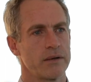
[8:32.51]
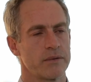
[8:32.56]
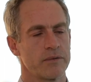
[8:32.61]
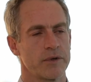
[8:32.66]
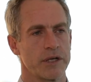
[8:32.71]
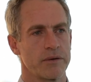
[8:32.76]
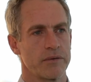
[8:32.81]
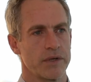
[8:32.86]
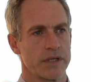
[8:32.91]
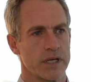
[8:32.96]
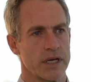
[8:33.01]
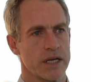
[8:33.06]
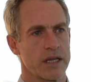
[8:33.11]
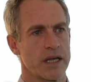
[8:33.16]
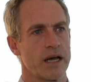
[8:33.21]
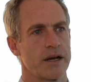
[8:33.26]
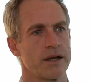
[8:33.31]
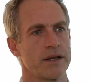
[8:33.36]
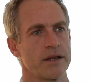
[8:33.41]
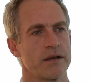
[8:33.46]
and we see
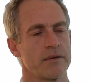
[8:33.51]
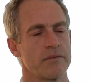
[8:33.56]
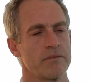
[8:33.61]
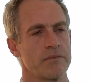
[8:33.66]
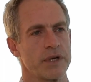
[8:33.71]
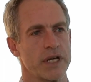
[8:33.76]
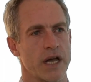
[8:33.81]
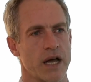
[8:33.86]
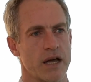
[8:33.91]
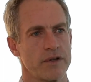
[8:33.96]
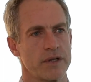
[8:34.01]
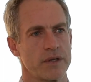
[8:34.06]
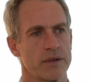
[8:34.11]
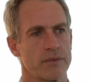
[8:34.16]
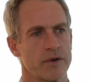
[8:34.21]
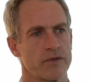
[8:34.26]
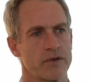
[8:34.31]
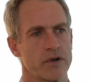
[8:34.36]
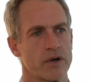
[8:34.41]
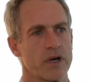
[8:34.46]
that in the behaviour that
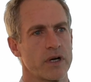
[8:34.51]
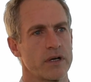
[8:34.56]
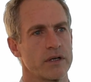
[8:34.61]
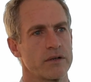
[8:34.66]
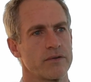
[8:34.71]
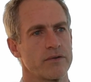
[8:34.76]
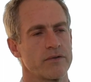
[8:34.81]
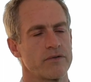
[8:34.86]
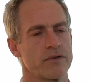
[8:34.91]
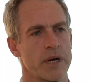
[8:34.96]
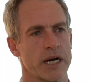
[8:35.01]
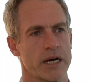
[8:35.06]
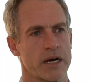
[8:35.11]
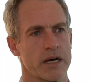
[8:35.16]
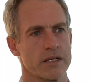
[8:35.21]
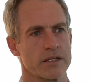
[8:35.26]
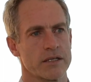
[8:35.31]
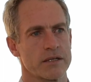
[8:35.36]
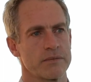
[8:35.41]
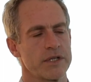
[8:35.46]
we've got from our
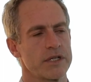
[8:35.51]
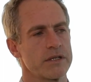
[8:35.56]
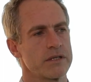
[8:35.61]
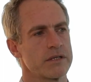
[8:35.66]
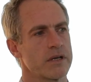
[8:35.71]
customers.